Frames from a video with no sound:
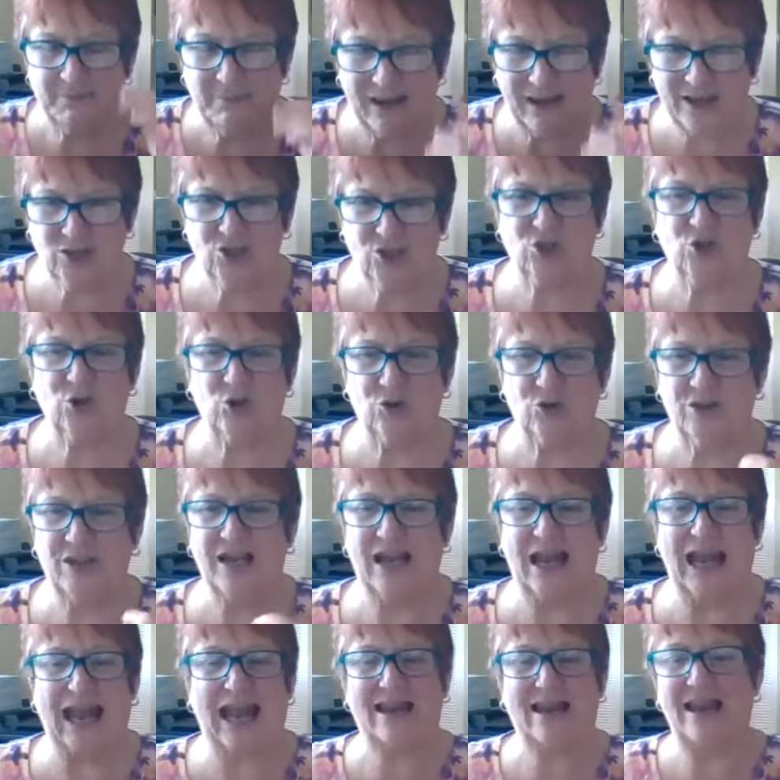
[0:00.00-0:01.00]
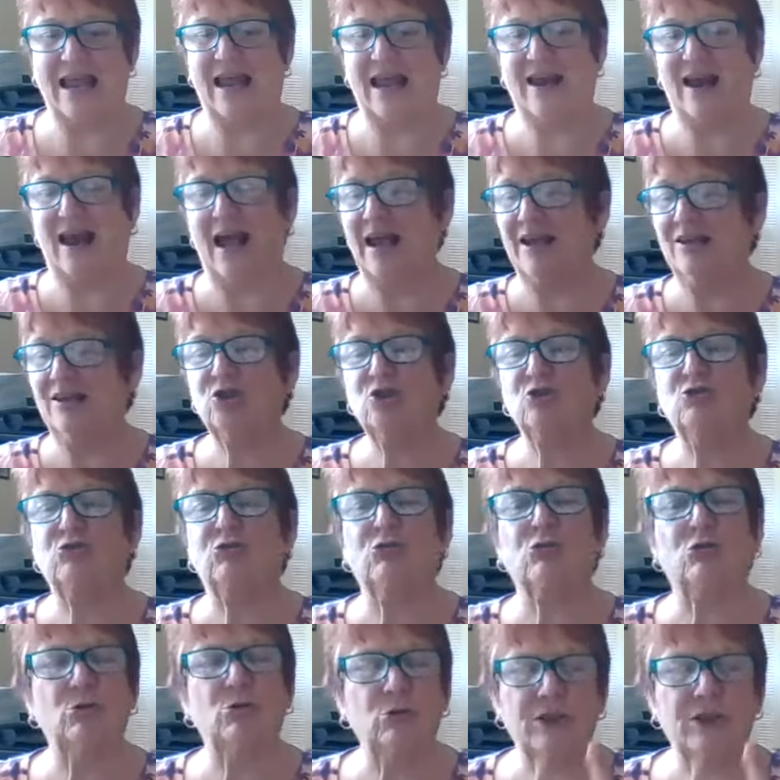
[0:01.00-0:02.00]
make sure that, and I
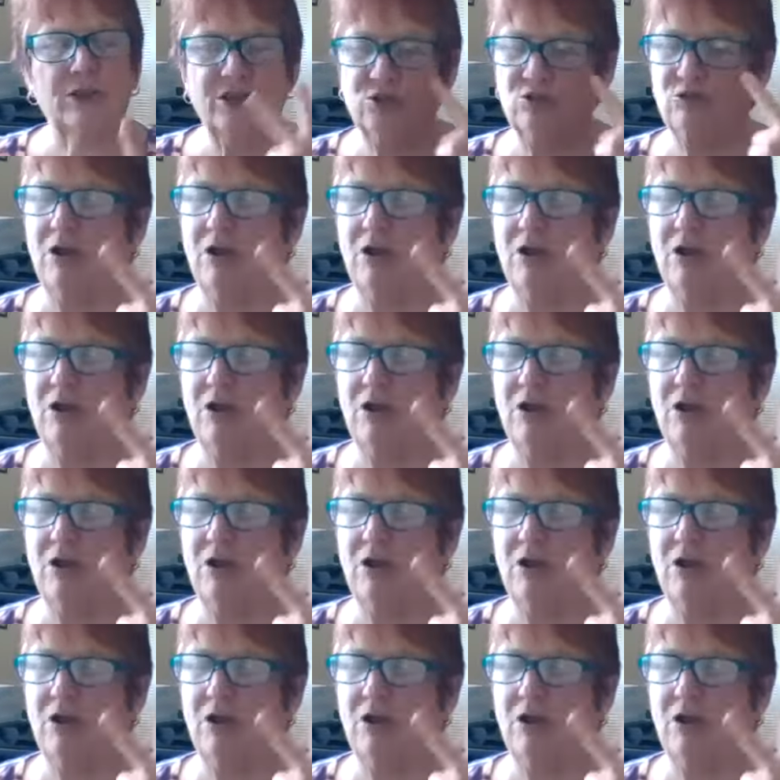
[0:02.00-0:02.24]
truly